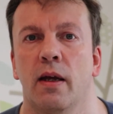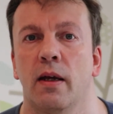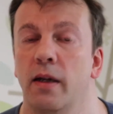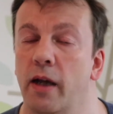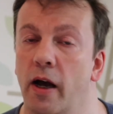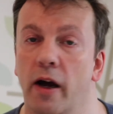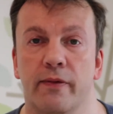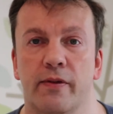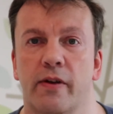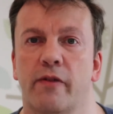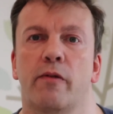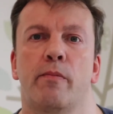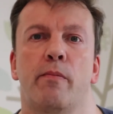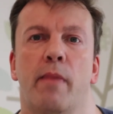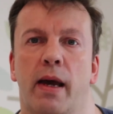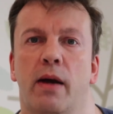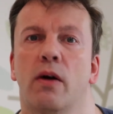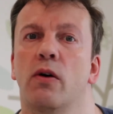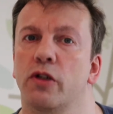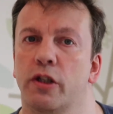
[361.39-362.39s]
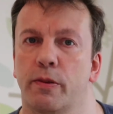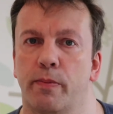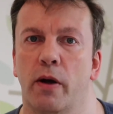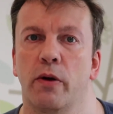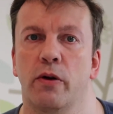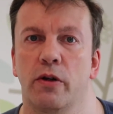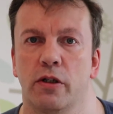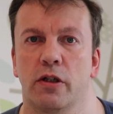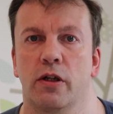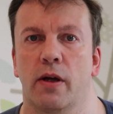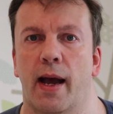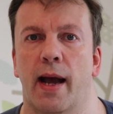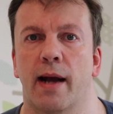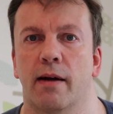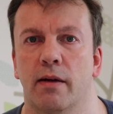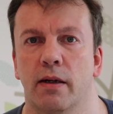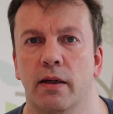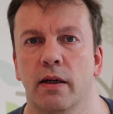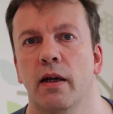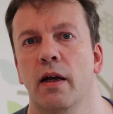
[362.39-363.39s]
Now, I've never met or spoken to
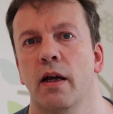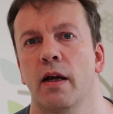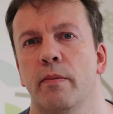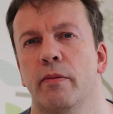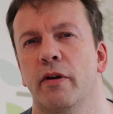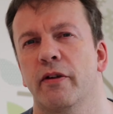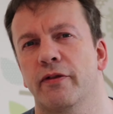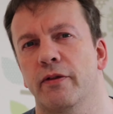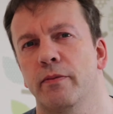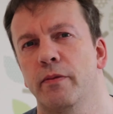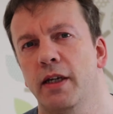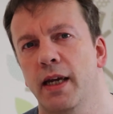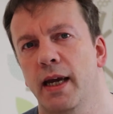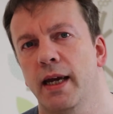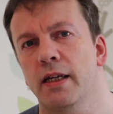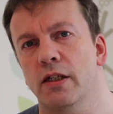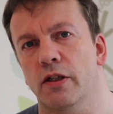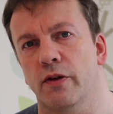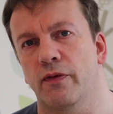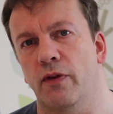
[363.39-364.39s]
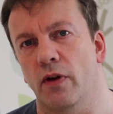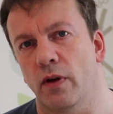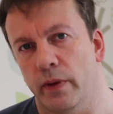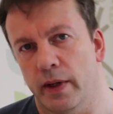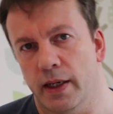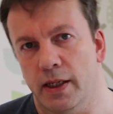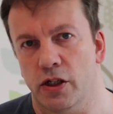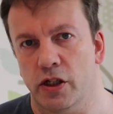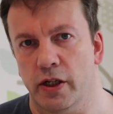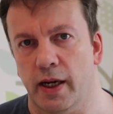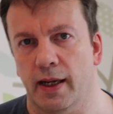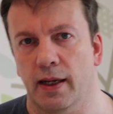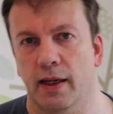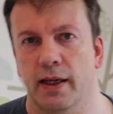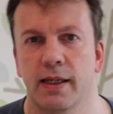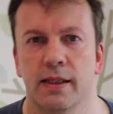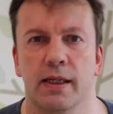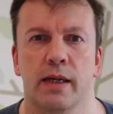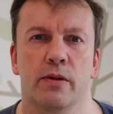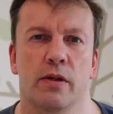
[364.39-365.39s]
Aaron, but from years of following his channel,
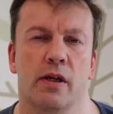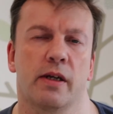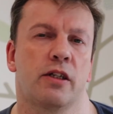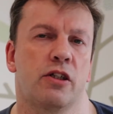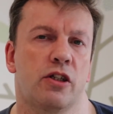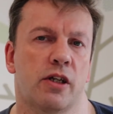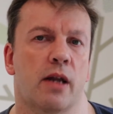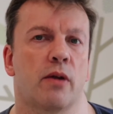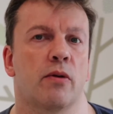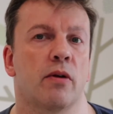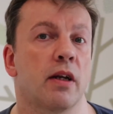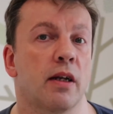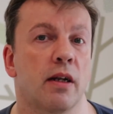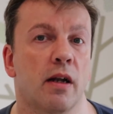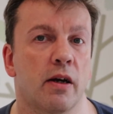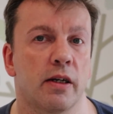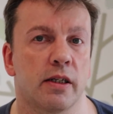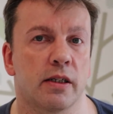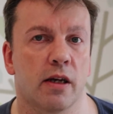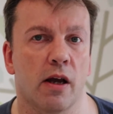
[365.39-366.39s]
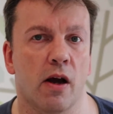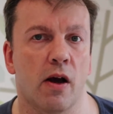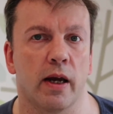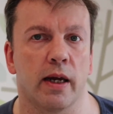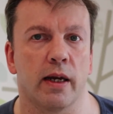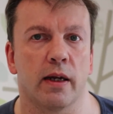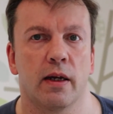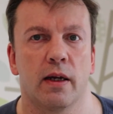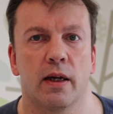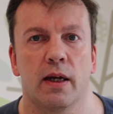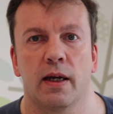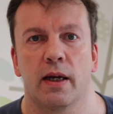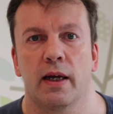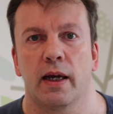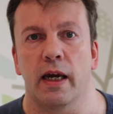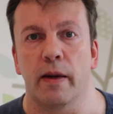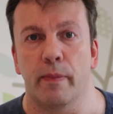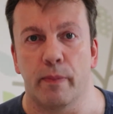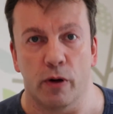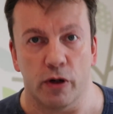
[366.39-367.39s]
he seems like a genuinely nice guy.
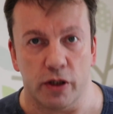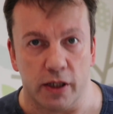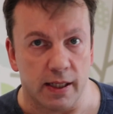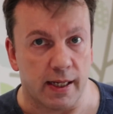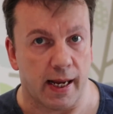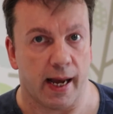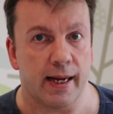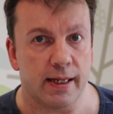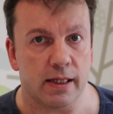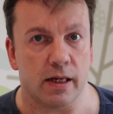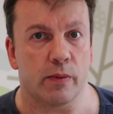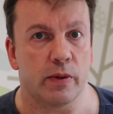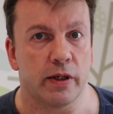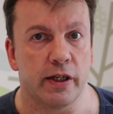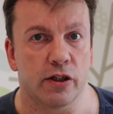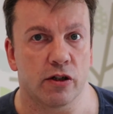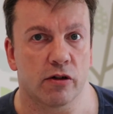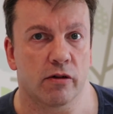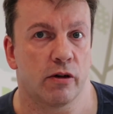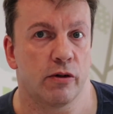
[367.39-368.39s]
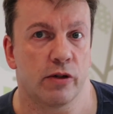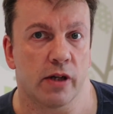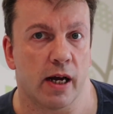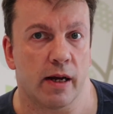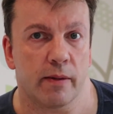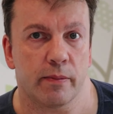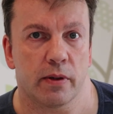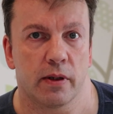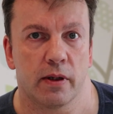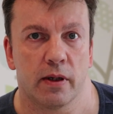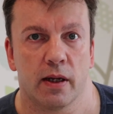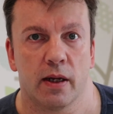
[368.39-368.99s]
He puts his hand up when he screws up.